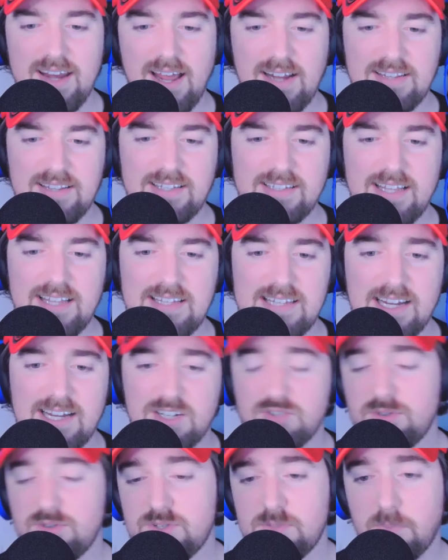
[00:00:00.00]
I think that's
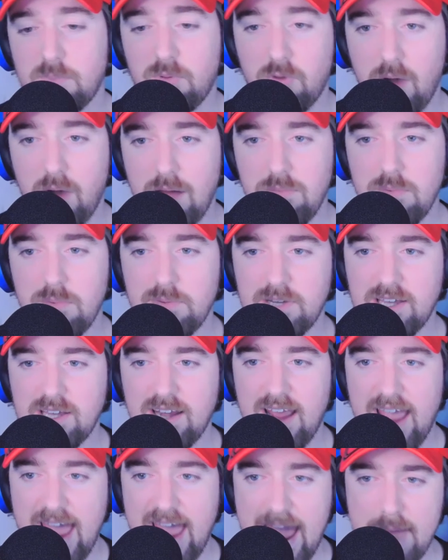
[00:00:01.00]
actually what's probably going
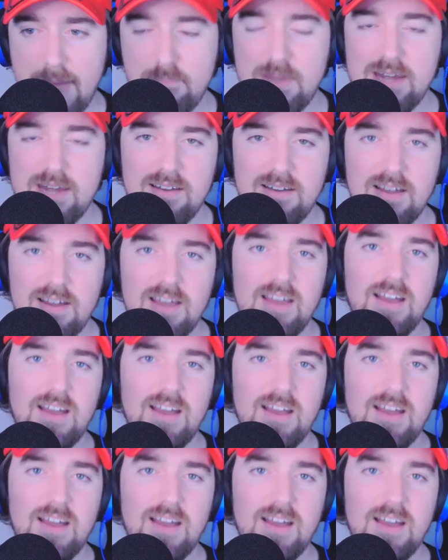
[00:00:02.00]
to happen.